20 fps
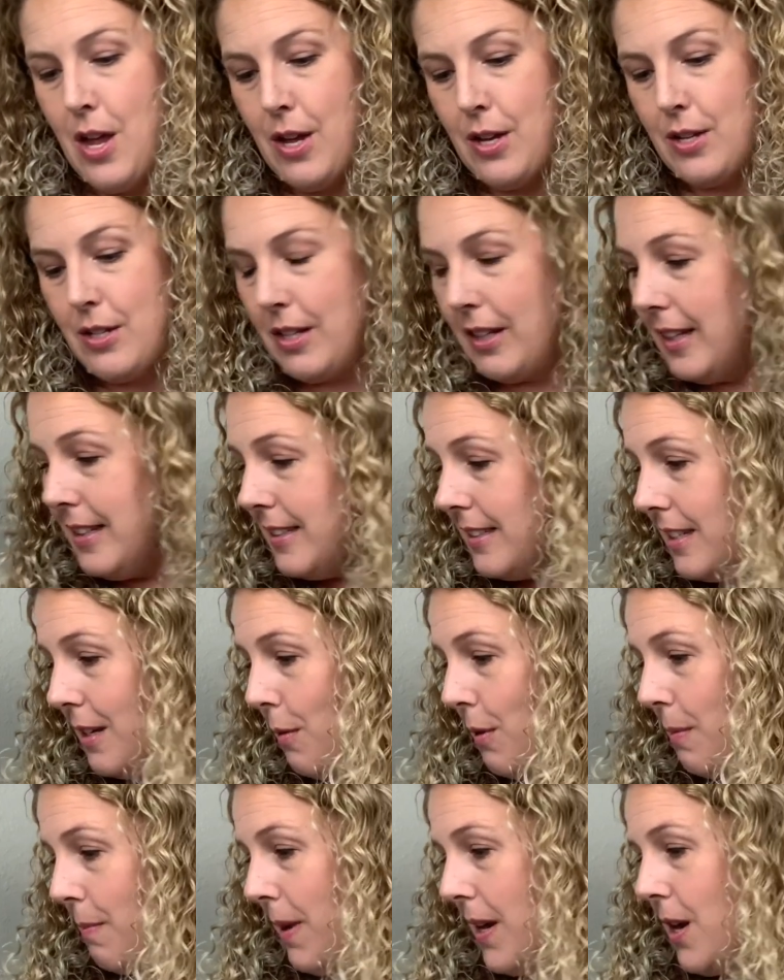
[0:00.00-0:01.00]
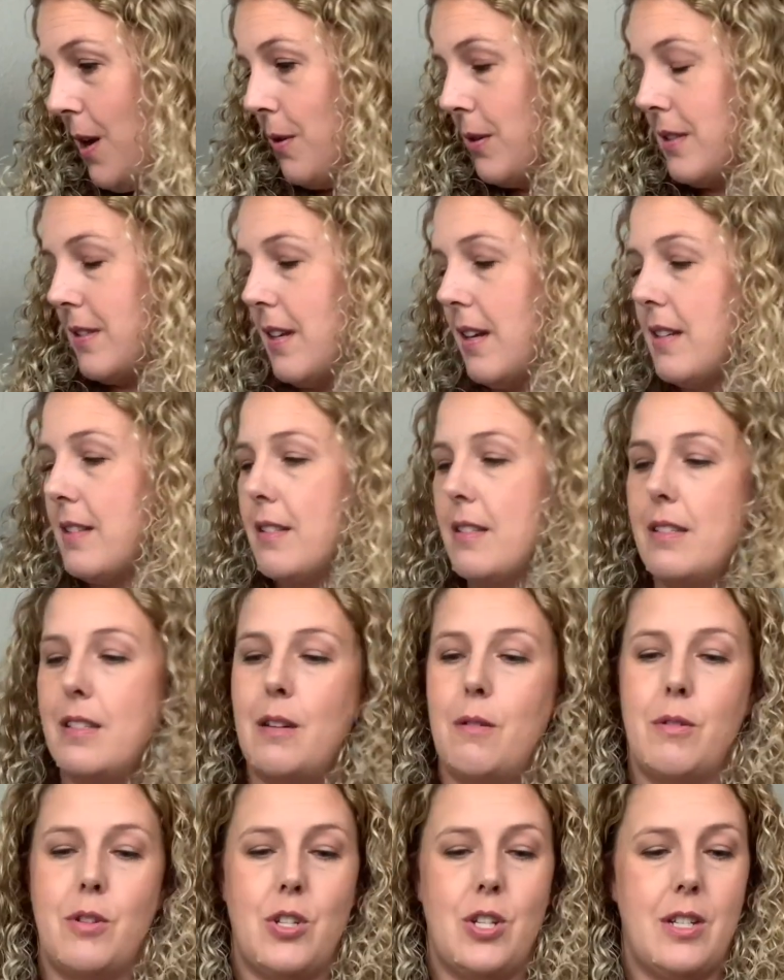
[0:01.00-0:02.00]
So let's see what my note says. Let's see
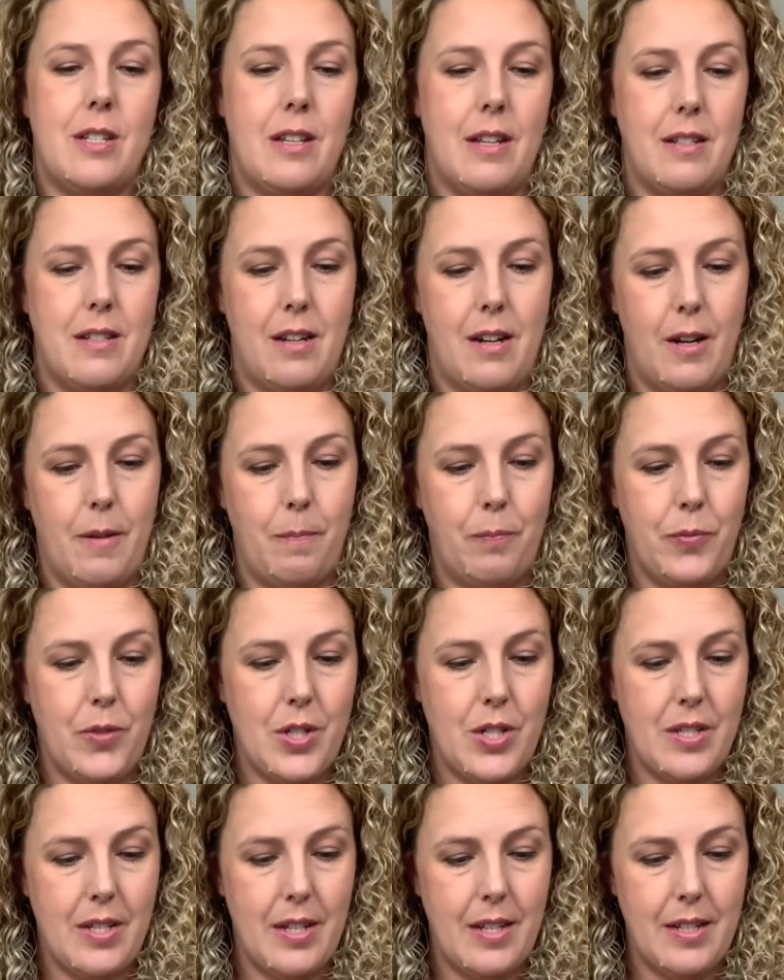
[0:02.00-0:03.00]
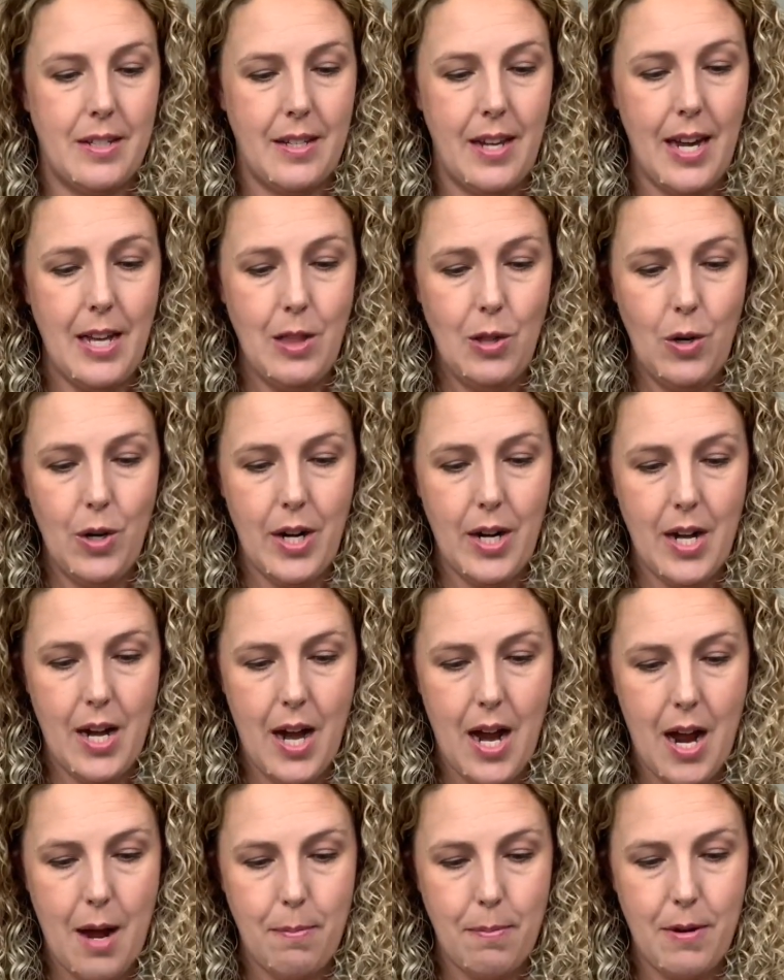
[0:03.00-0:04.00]
what she says here. She says, "Hey Lauren,
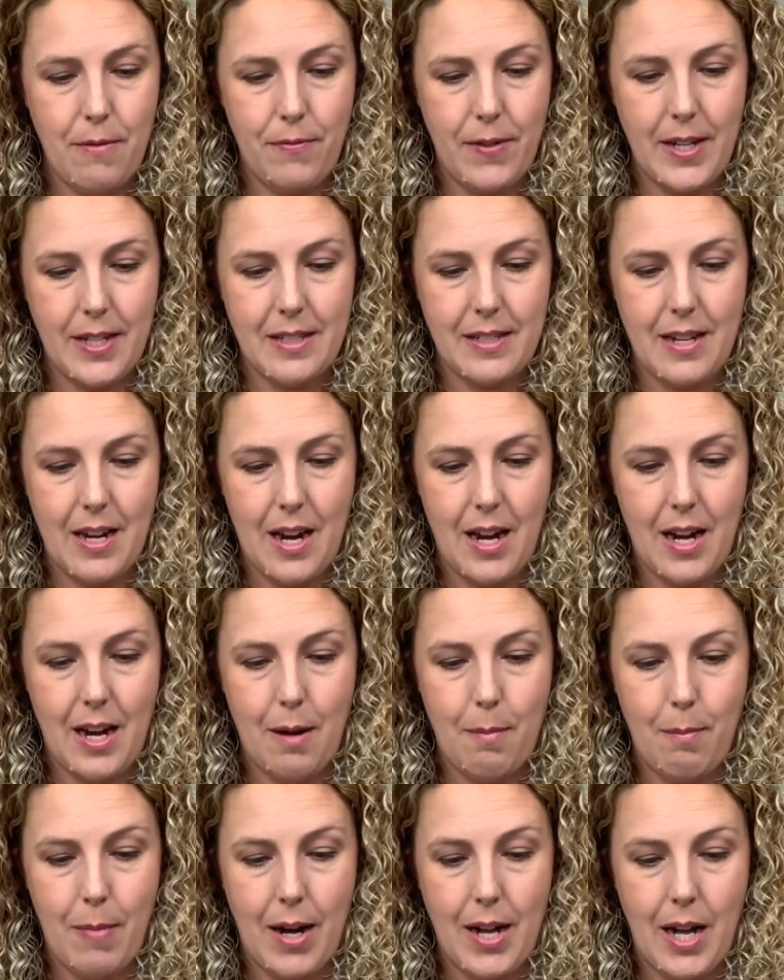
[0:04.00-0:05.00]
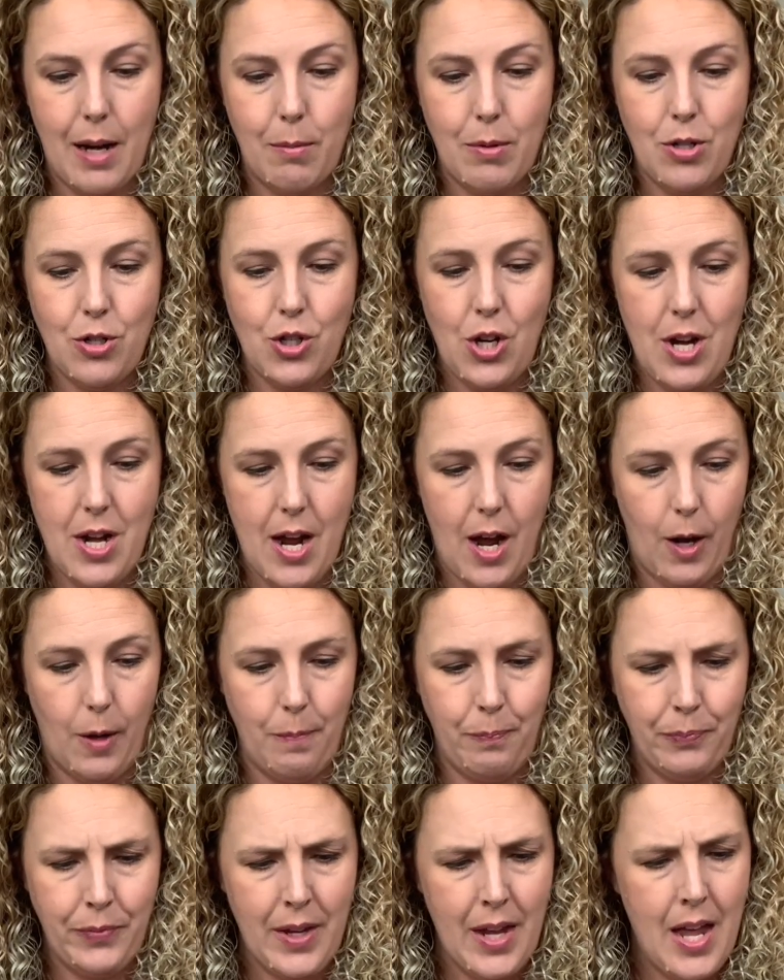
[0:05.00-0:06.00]
happy fix day. My name is Chanel."